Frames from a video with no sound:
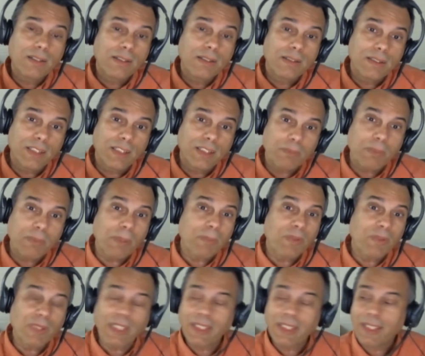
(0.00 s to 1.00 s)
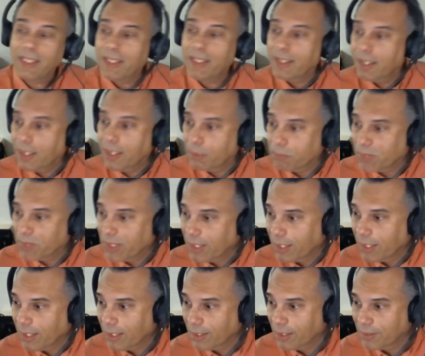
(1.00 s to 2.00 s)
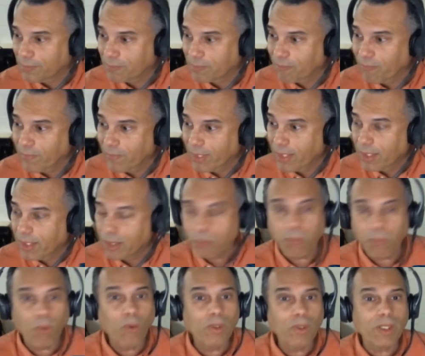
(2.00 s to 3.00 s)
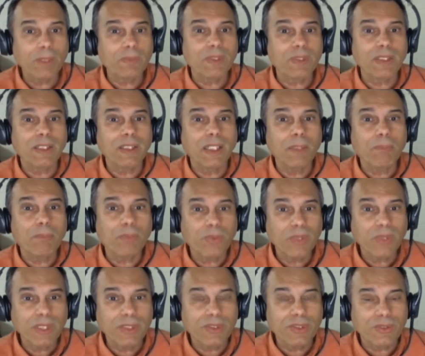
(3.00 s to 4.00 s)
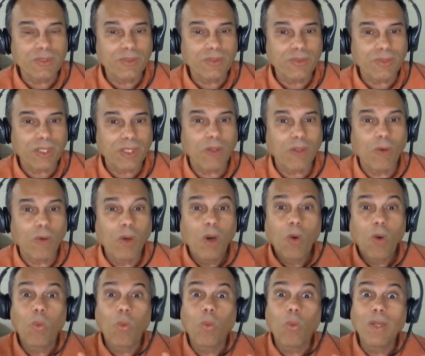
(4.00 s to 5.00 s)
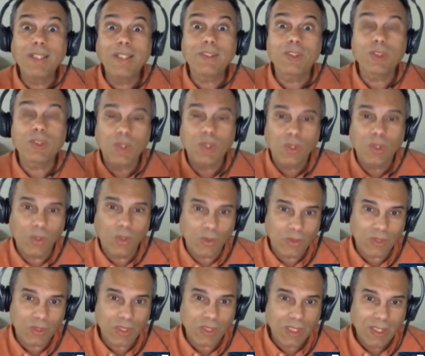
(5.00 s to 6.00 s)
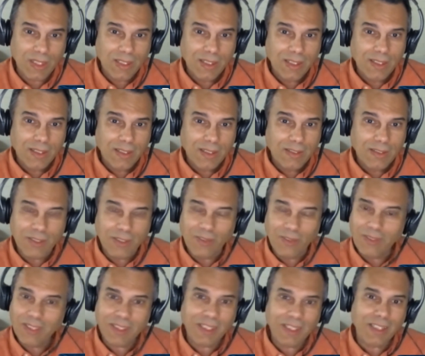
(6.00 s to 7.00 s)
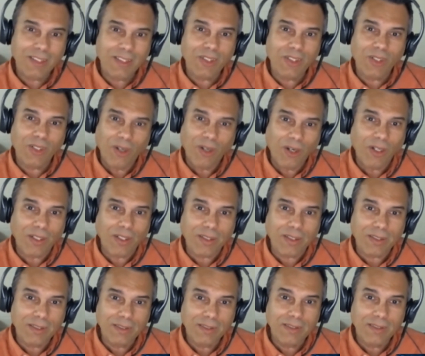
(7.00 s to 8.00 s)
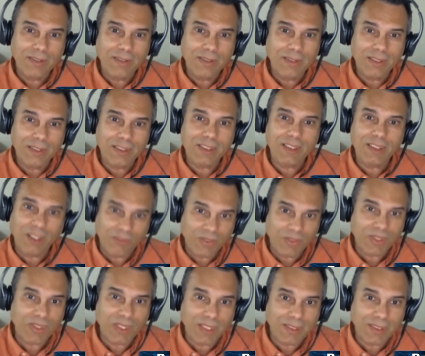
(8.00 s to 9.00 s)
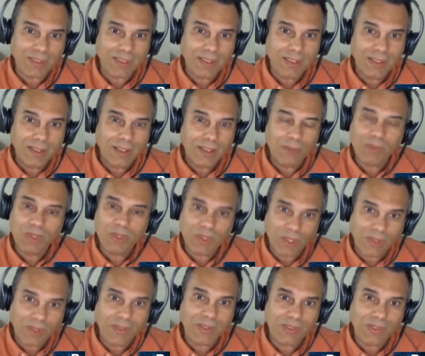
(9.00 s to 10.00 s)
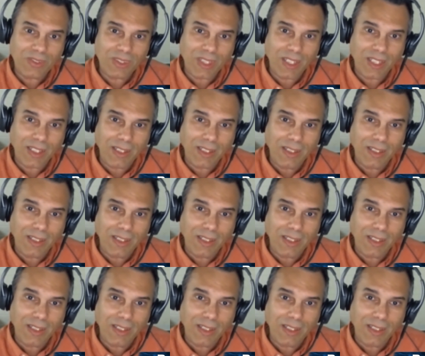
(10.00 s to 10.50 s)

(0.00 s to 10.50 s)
these people that get up on podiums and they preach to try to win souls, the only thing on their heart is selfishness. I'm sorry to say.